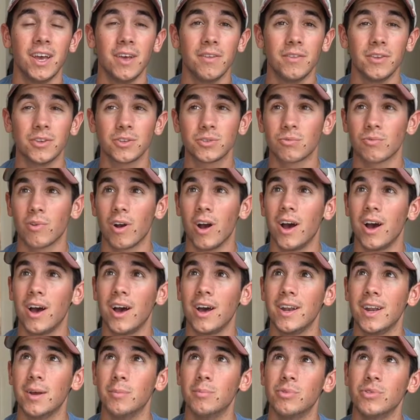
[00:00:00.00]
This
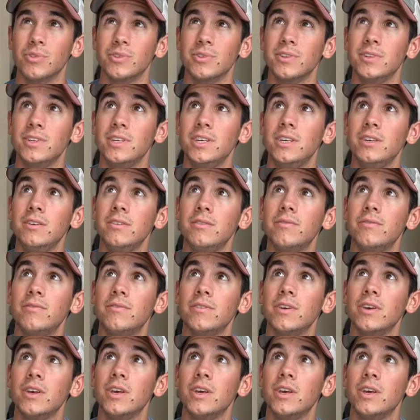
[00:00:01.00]
rod, I believe